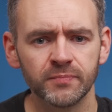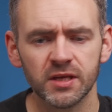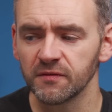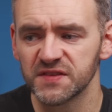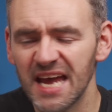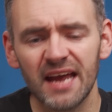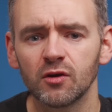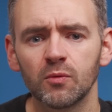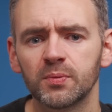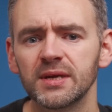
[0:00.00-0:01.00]
You know, if tech
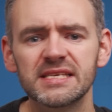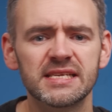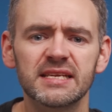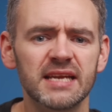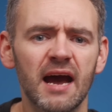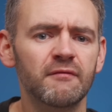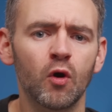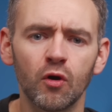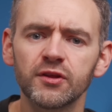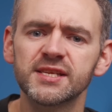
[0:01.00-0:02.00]
companies didn't have
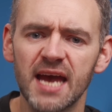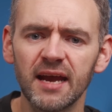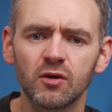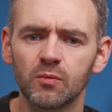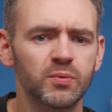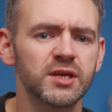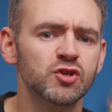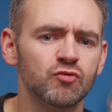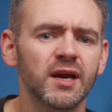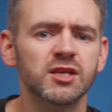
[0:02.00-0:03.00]
other tech
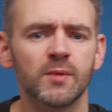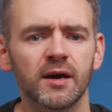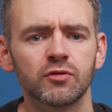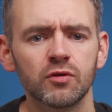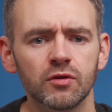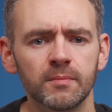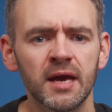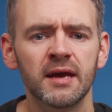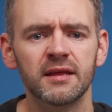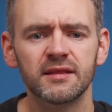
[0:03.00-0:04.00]
companies trying to outdo them,
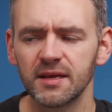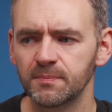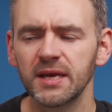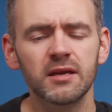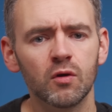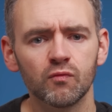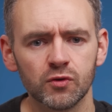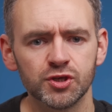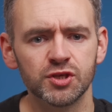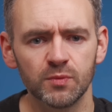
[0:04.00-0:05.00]
there'd be no
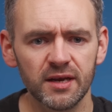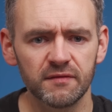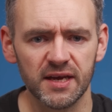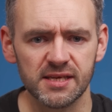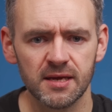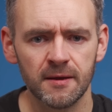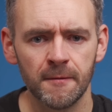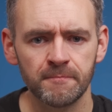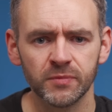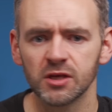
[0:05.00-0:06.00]
rush to innovate.
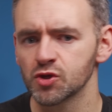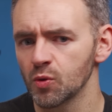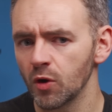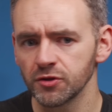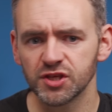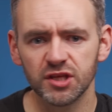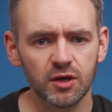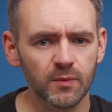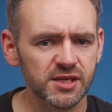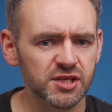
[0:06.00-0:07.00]
So once the
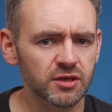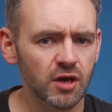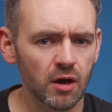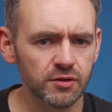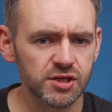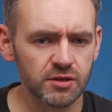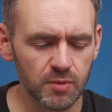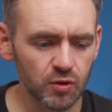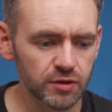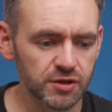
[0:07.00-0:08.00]
US had gotten to the
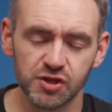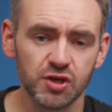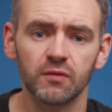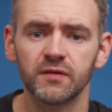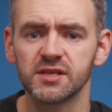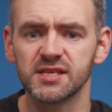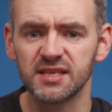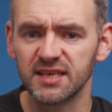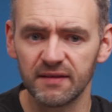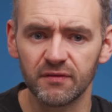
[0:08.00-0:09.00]
moon and the Soviets
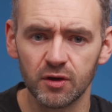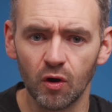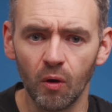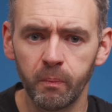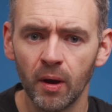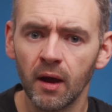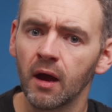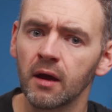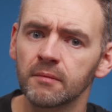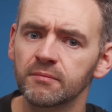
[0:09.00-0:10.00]
had given up,
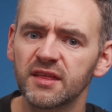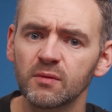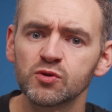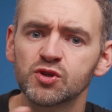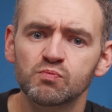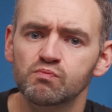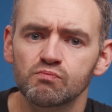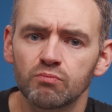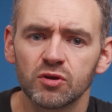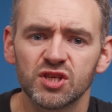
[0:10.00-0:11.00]
there was
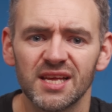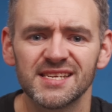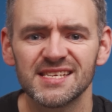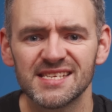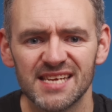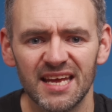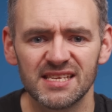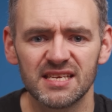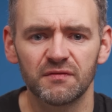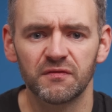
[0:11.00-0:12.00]
much less
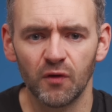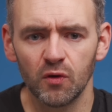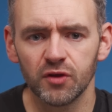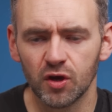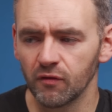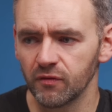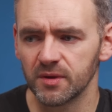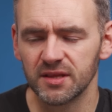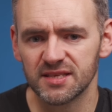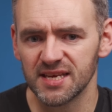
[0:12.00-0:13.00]
incentive for the
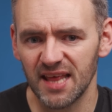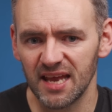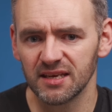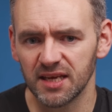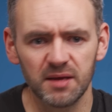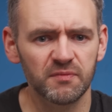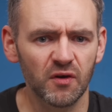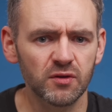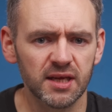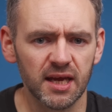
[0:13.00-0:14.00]
government to then keep
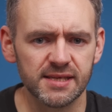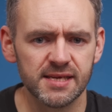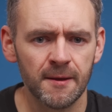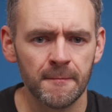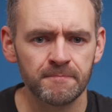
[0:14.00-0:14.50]
funding it.